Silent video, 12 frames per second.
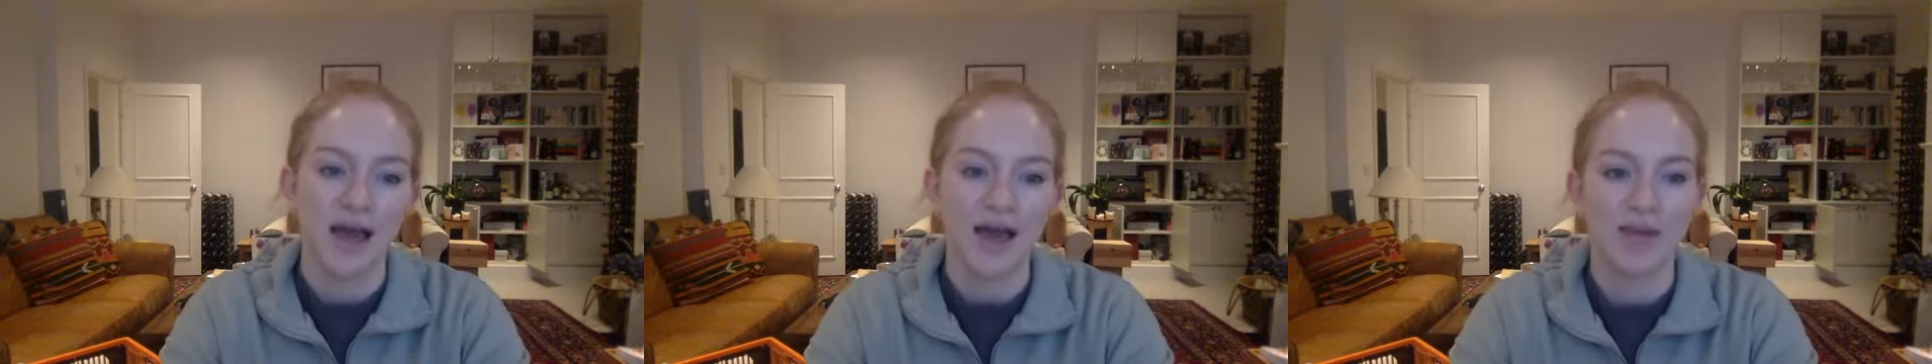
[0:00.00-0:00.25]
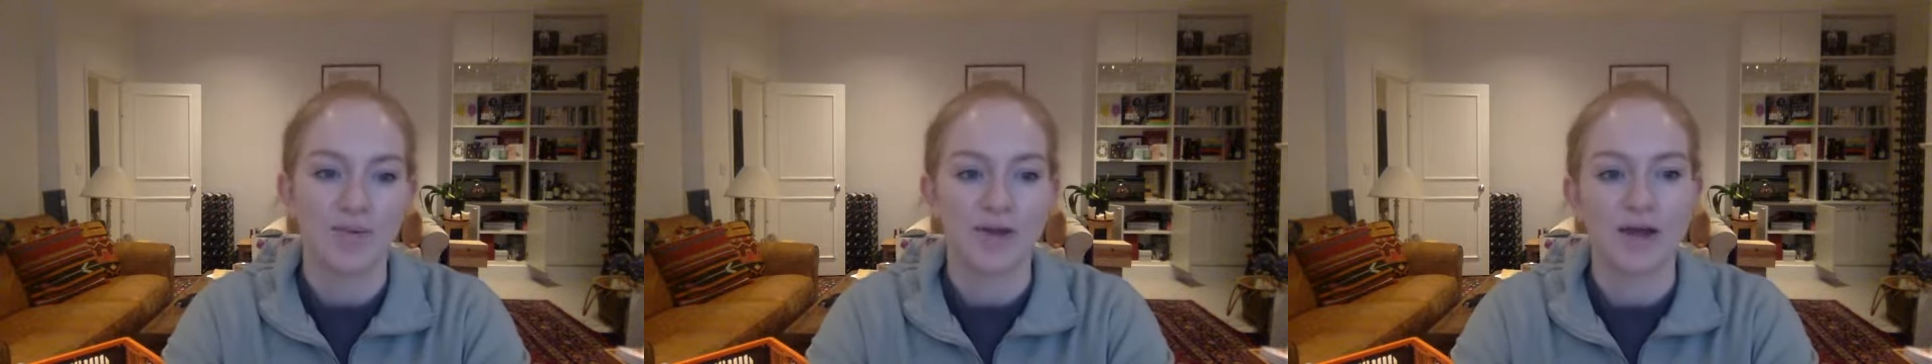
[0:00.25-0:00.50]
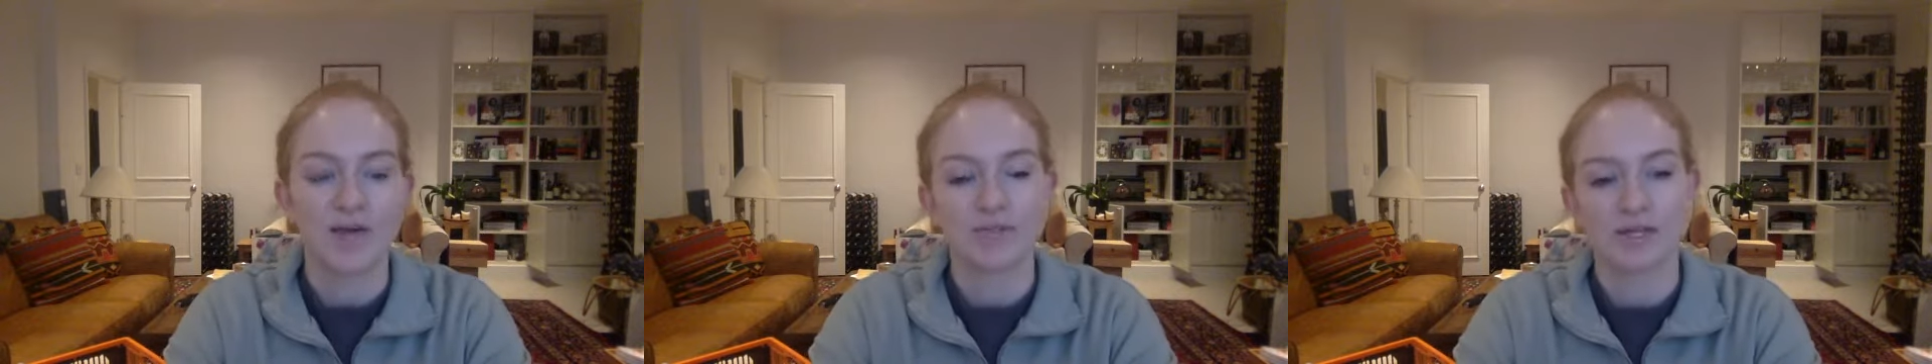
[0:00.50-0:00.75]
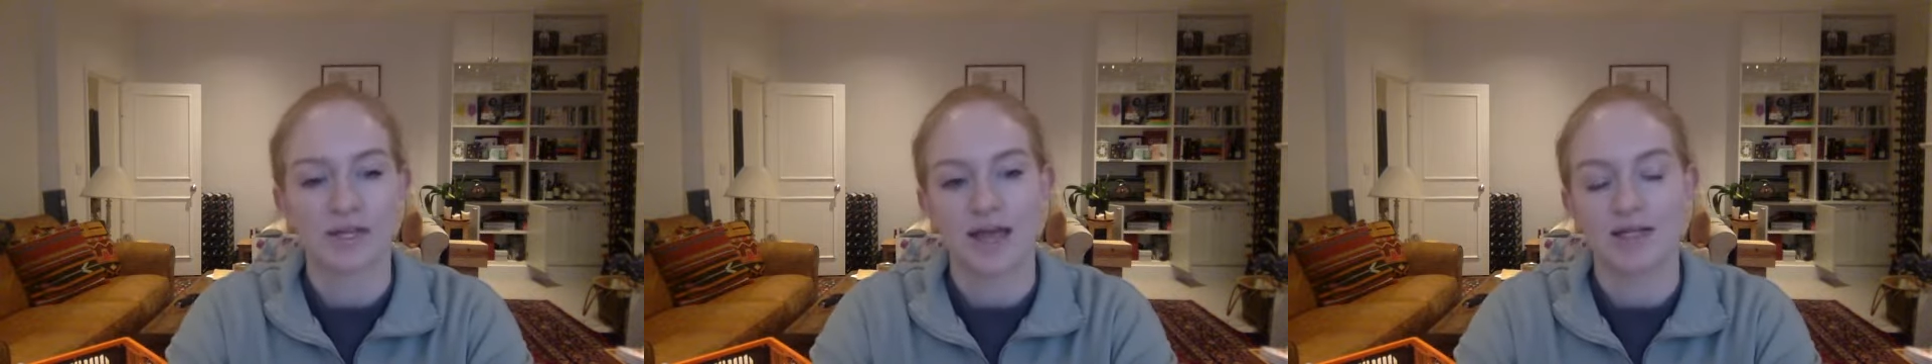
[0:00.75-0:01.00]
And it
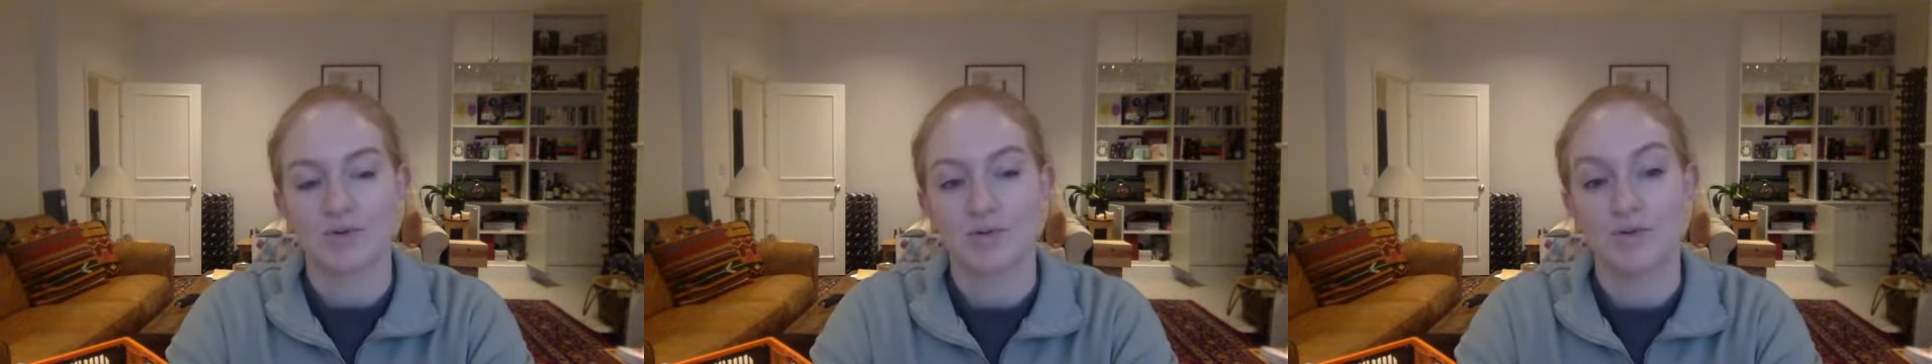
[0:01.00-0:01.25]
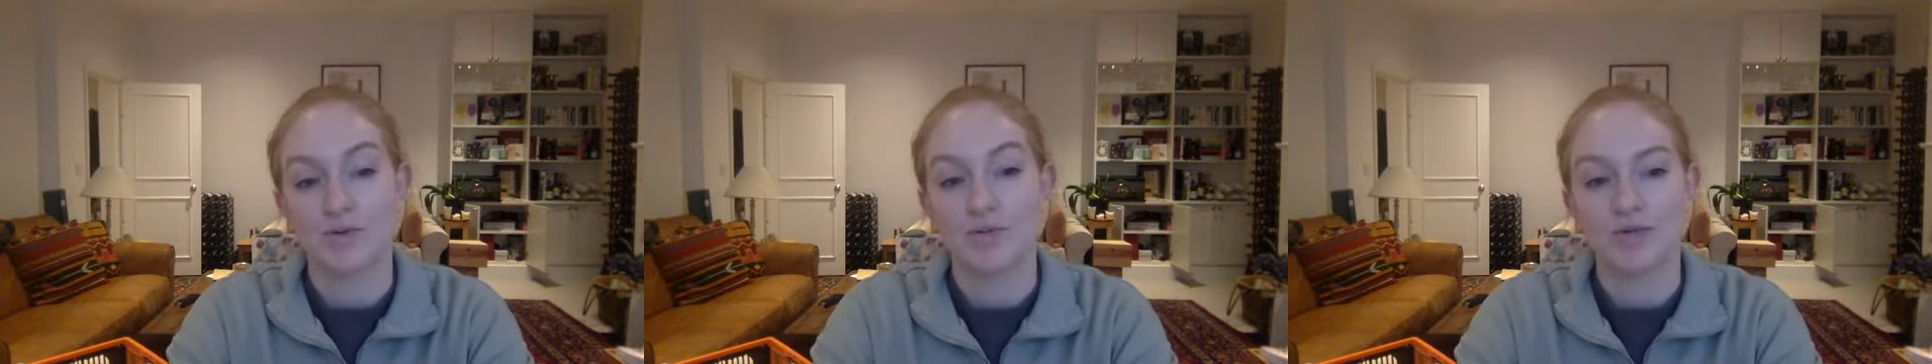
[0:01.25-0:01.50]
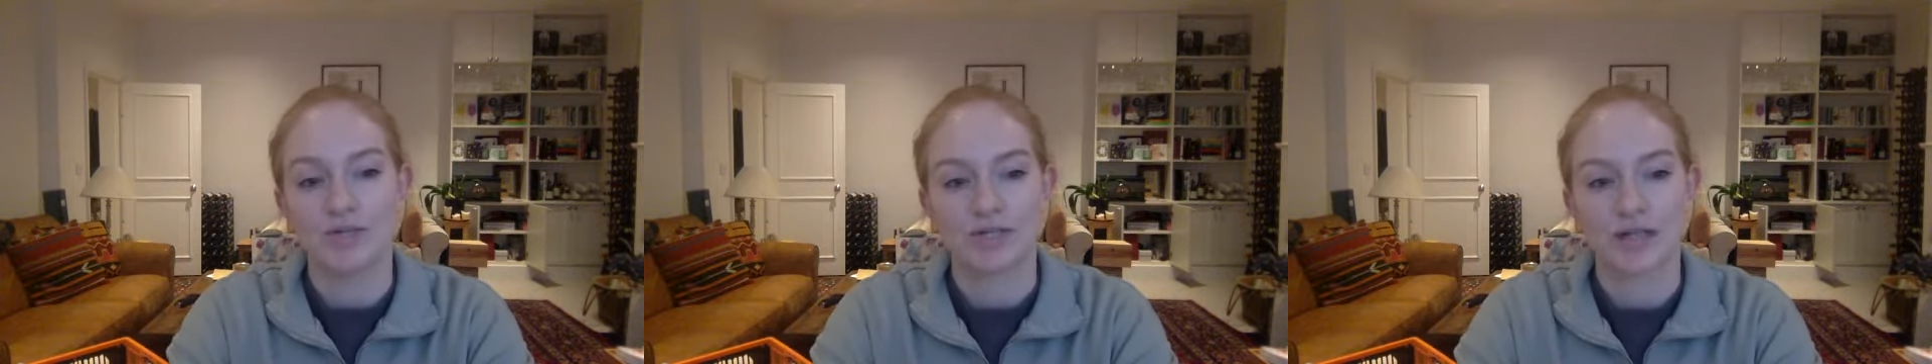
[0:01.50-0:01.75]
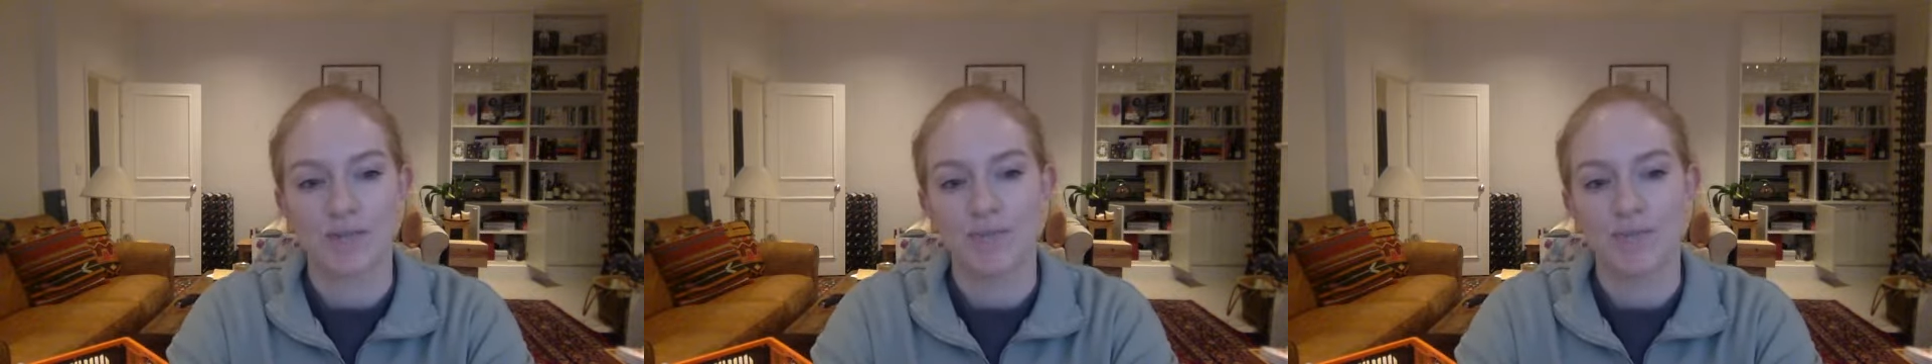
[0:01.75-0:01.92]
becomes a case where people just get